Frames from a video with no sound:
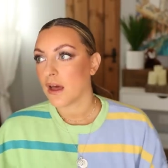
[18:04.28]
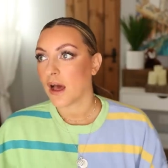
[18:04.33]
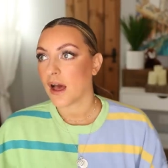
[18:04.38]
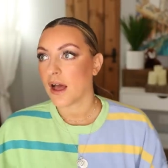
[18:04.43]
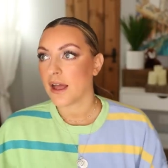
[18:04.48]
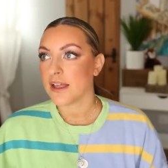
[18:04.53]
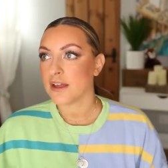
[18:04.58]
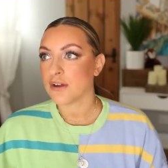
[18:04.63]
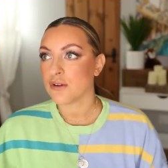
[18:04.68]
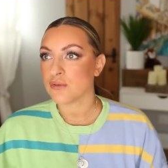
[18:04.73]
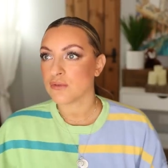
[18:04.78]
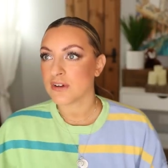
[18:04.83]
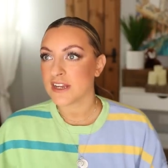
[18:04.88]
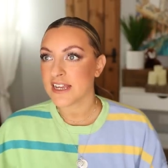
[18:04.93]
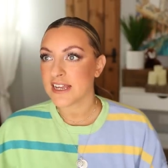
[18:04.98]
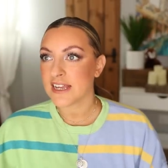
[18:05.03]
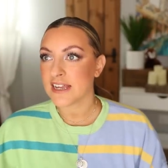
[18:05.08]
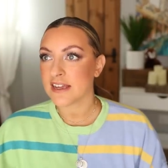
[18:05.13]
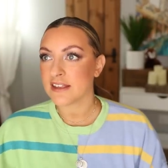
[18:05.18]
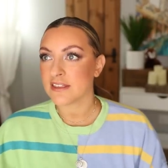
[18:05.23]
I
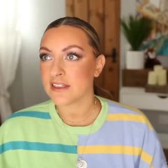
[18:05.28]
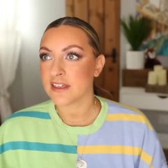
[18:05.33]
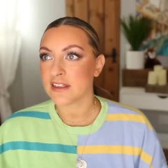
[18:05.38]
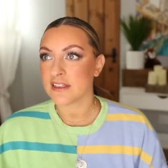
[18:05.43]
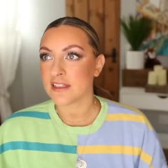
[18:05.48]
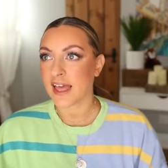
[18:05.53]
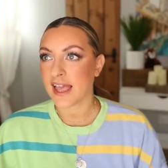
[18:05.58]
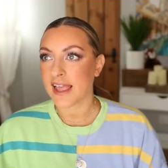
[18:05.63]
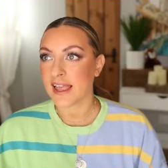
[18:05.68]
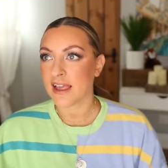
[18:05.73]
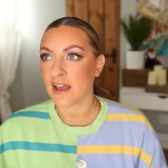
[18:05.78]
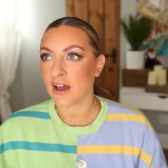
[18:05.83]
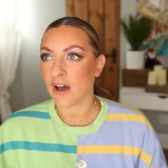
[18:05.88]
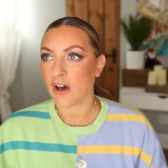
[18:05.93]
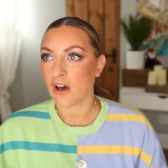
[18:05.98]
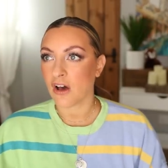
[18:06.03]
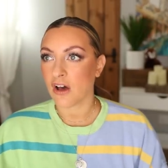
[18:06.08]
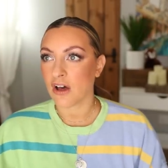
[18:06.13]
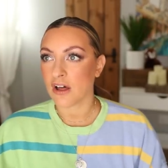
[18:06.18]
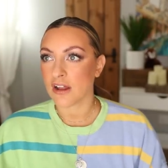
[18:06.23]
agree that they
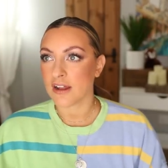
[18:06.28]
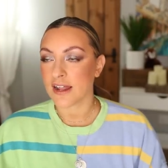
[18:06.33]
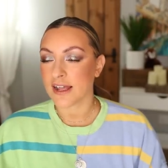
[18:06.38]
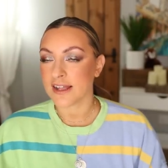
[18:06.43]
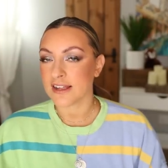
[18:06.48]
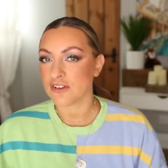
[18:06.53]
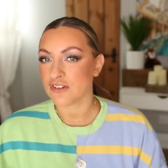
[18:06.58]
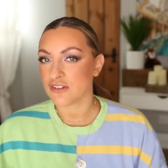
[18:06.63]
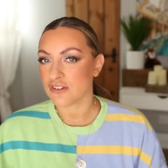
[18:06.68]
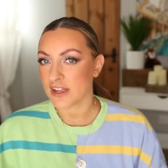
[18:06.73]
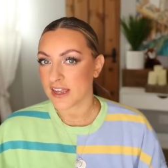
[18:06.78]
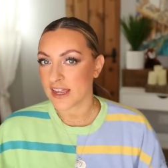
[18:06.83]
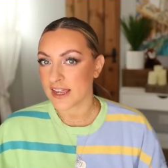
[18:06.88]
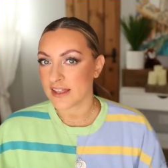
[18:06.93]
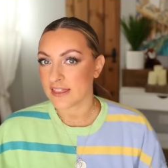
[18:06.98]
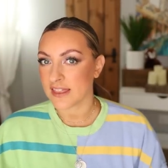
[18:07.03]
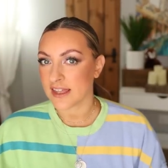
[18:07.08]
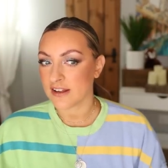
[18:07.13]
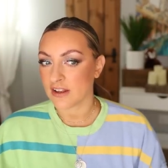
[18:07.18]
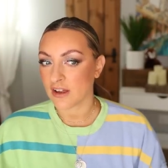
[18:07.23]
are like
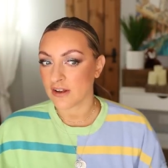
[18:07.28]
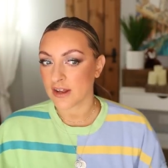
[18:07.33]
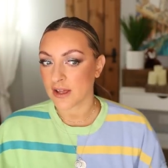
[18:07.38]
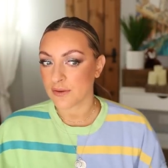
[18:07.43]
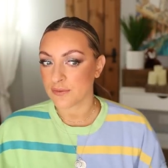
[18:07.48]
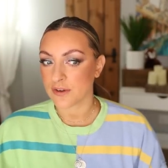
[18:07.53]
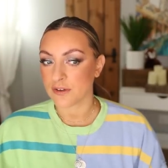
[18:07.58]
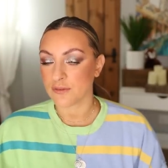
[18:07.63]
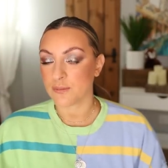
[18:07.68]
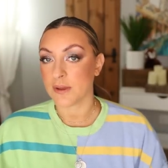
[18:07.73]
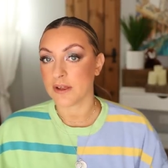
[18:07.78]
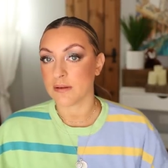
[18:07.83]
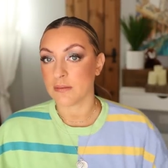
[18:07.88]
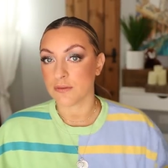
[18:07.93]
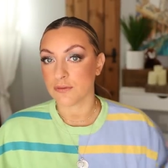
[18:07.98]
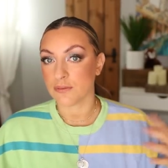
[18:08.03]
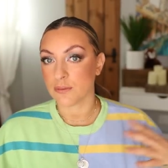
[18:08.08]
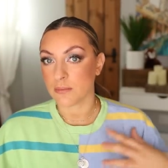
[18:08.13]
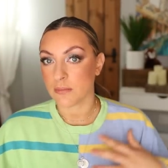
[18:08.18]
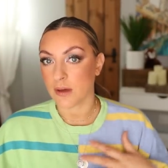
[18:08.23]
sheer. They don't have enough
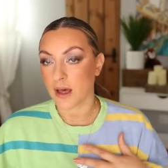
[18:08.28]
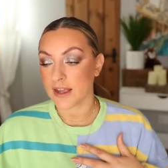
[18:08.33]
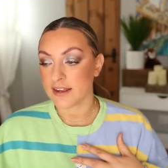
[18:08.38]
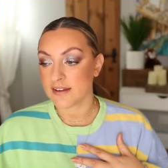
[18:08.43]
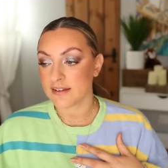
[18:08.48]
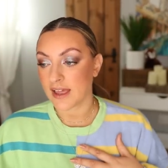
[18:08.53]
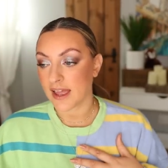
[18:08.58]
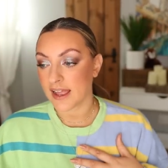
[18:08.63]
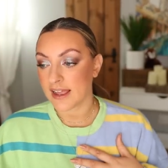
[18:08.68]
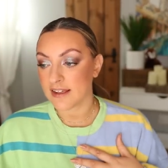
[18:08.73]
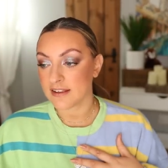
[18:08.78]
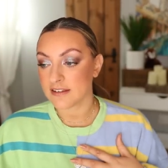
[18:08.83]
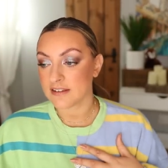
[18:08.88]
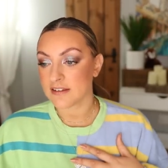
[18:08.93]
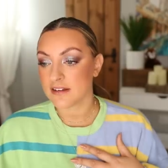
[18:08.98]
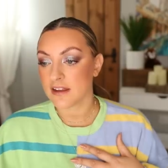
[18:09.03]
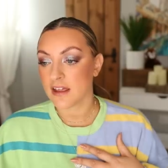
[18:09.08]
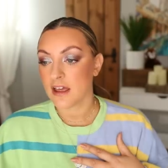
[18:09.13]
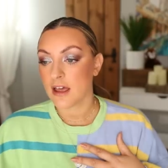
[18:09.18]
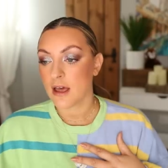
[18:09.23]
pigment for my
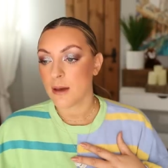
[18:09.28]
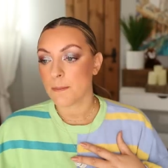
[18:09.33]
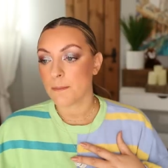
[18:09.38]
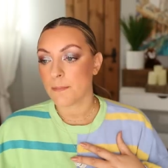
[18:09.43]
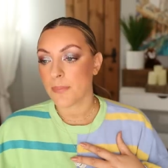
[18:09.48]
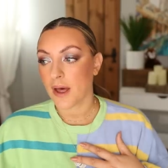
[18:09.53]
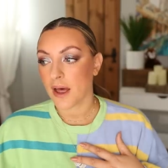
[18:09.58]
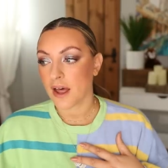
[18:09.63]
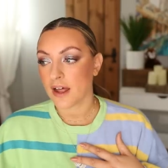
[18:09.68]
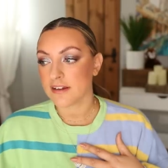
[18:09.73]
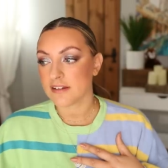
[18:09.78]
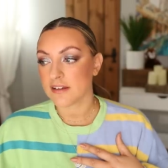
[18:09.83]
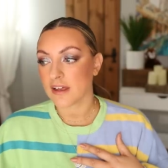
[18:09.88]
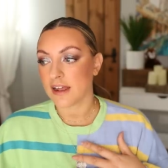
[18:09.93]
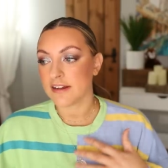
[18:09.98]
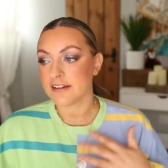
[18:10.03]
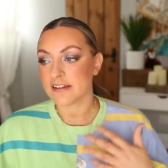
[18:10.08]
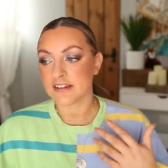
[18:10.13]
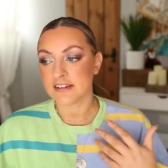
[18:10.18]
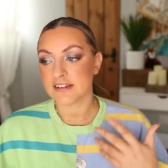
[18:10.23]
taste, but
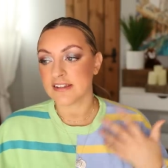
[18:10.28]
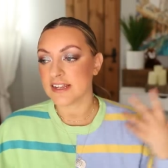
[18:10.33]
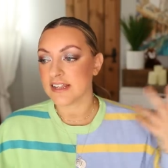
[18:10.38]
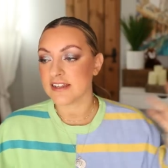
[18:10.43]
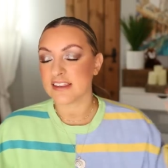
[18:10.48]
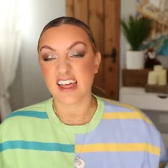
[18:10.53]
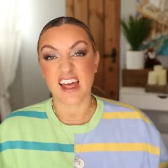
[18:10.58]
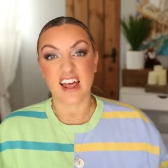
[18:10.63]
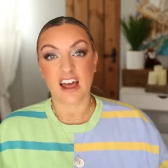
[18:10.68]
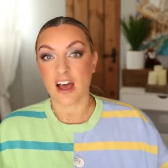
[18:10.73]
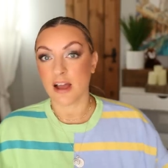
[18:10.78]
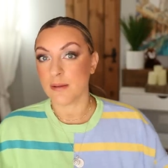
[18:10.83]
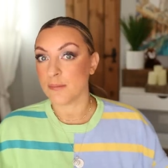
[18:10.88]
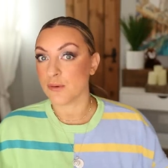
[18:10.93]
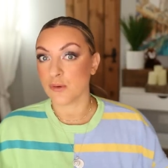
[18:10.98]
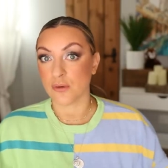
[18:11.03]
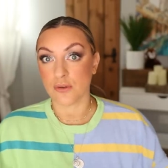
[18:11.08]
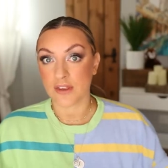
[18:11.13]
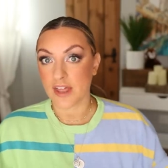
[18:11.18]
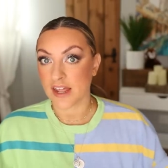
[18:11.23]
I just think that I'm
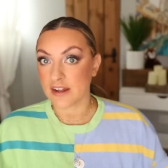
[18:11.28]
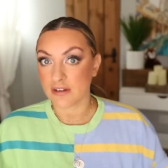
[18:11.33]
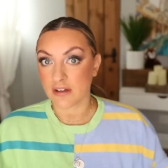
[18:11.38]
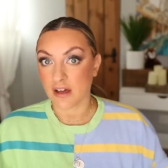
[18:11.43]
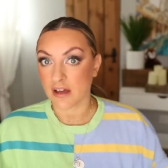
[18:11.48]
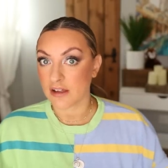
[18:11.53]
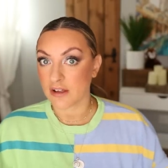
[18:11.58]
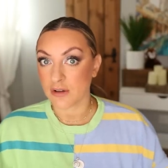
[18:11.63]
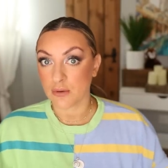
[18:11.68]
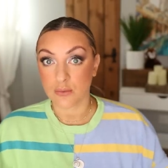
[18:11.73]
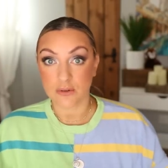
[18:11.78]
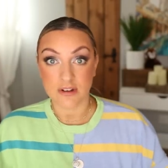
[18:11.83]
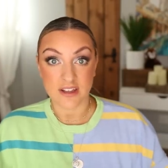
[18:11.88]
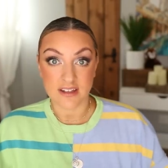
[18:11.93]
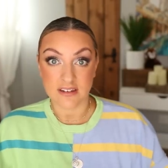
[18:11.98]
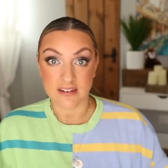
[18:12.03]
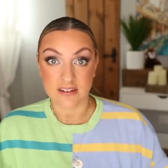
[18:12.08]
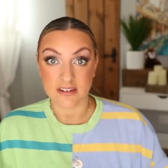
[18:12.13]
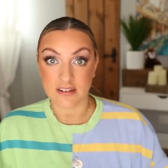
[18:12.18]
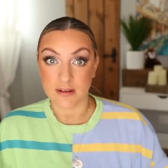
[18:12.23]
not their target
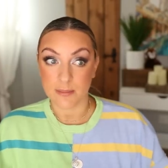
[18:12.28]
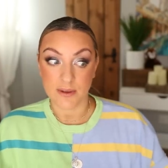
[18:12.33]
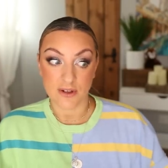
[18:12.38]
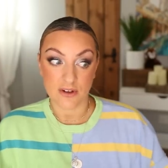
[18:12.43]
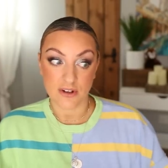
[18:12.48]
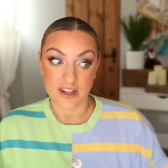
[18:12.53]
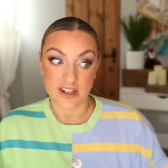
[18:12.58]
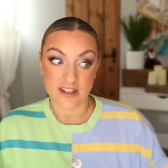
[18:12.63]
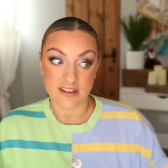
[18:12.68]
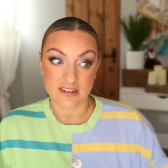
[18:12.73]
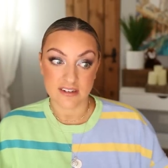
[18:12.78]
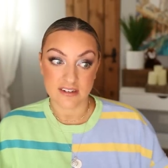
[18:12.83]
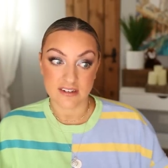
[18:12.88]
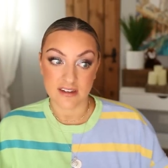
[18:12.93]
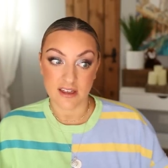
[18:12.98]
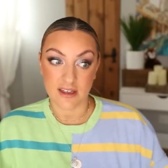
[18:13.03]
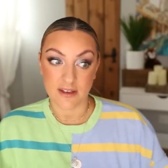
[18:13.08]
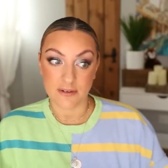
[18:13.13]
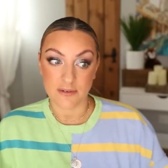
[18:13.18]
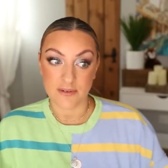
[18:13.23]
audience to be honest.
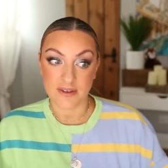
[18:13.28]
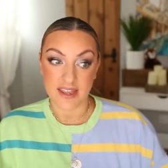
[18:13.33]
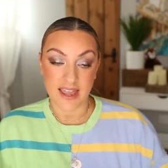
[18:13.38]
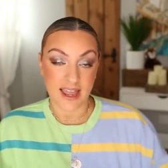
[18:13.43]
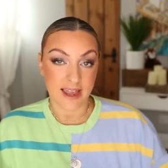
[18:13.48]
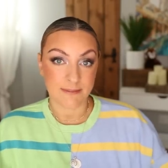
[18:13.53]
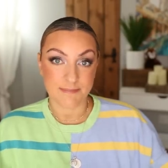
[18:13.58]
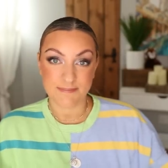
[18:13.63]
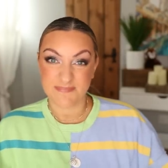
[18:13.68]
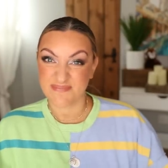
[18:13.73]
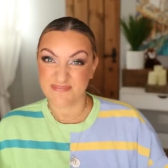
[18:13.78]
So yeah.